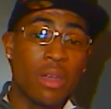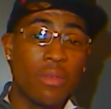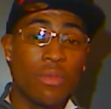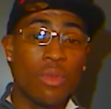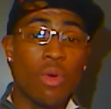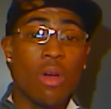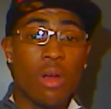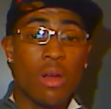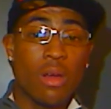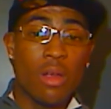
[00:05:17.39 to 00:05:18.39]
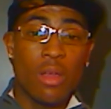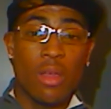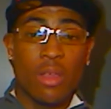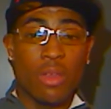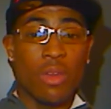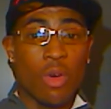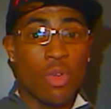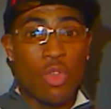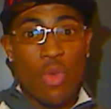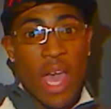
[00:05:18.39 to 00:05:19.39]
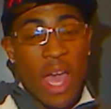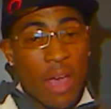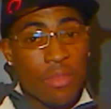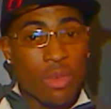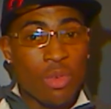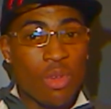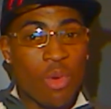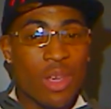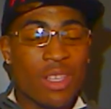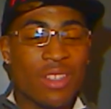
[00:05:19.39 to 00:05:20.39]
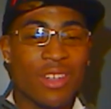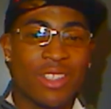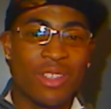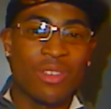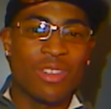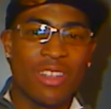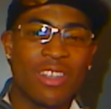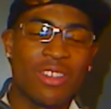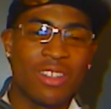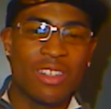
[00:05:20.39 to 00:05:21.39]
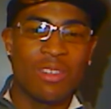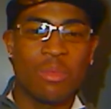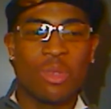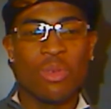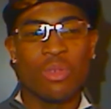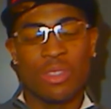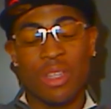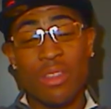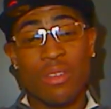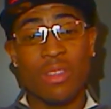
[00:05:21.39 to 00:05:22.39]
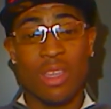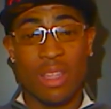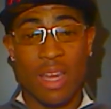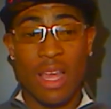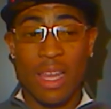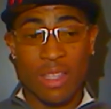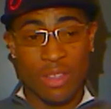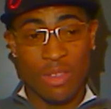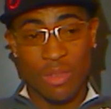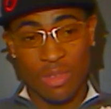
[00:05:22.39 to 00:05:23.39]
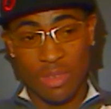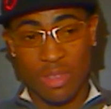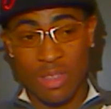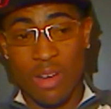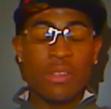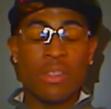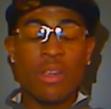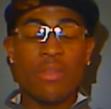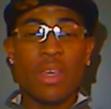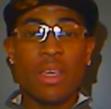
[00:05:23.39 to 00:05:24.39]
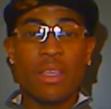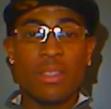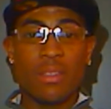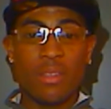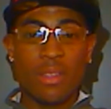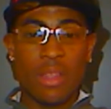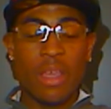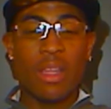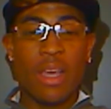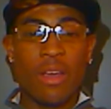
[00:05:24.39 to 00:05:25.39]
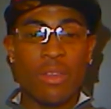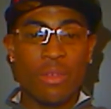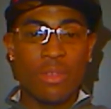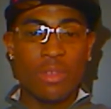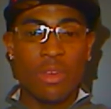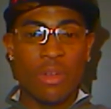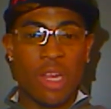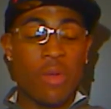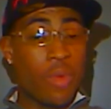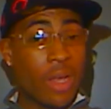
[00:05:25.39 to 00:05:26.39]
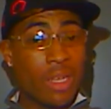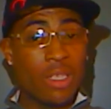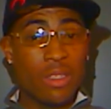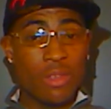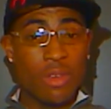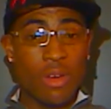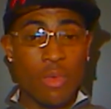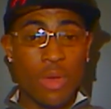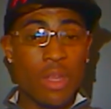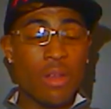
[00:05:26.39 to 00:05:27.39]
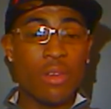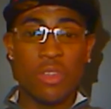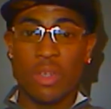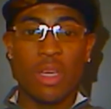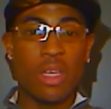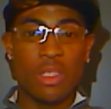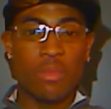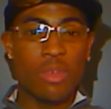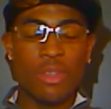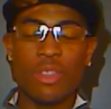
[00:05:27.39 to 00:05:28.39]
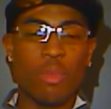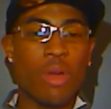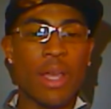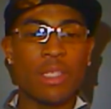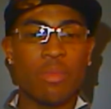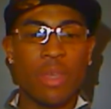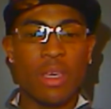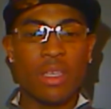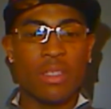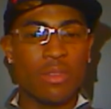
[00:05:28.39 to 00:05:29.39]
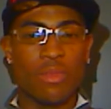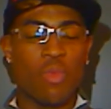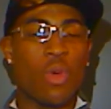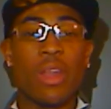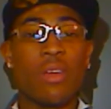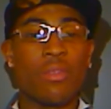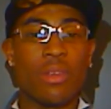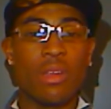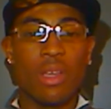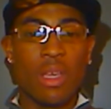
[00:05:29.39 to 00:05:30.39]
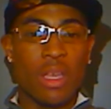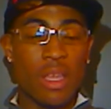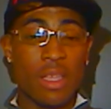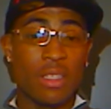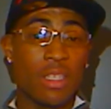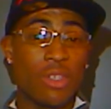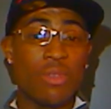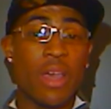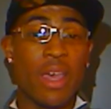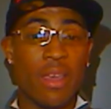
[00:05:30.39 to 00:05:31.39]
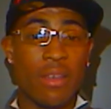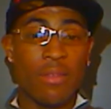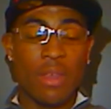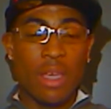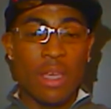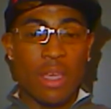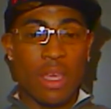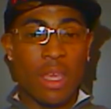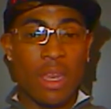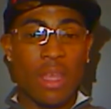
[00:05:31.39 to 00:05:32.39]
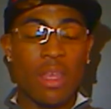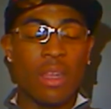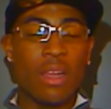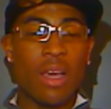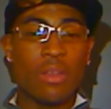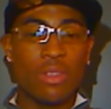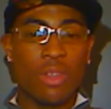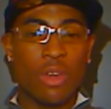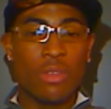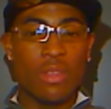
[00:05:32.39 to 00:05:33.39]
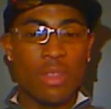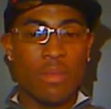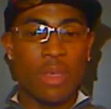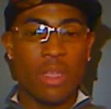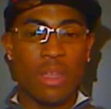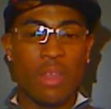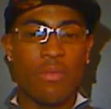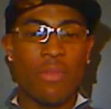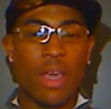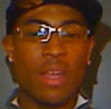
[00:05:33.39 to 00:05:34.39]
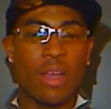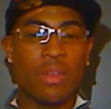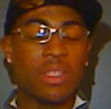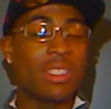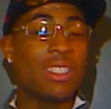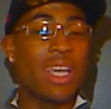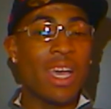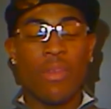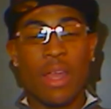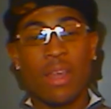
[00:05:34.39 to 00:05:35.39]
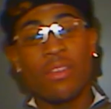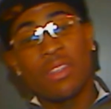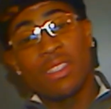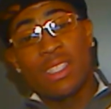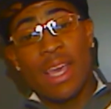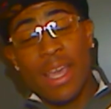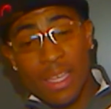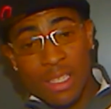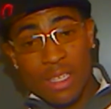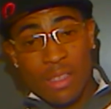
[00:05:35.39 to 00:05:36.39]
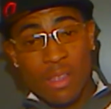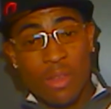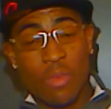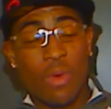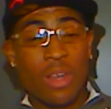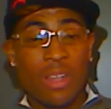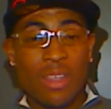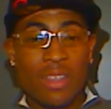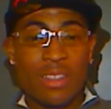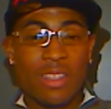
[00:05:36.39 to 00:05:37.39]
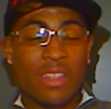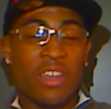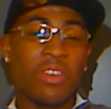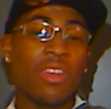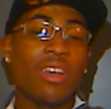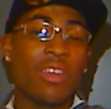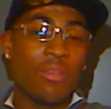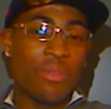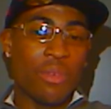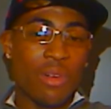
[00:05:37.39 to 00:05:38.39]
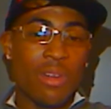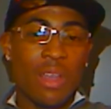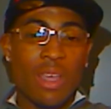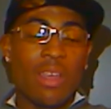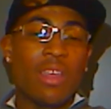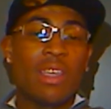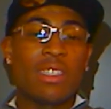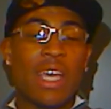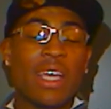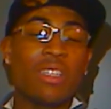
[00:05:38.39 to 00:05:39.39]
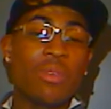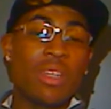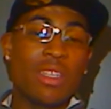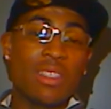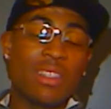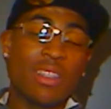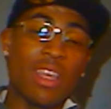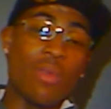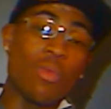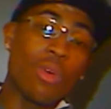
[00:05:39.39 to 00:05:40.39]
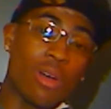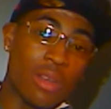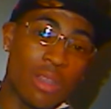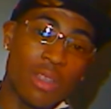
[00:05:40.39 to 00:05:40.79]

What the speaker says: If you are, you know, you have to do your research. So these are just some tools. Another thing that I like to use are surveys. Surveys, they allow you to go directly to your readers, your customers, your prospects, whatever it is that you have, and it allows you to go to them and find out exactly what it is that they're looking for, exactly what it is that they want.